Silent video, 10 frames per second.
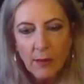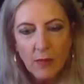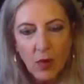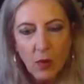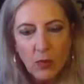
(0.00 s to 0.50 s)

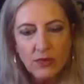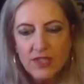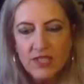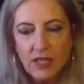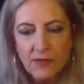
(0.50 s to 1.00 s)
I'm
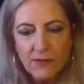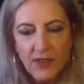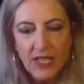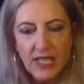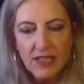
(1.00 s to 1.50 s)
also
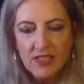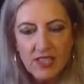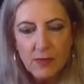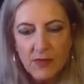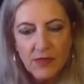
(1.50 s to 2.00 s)
feeling
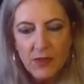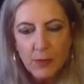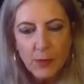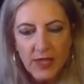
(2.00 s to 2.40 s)
some of you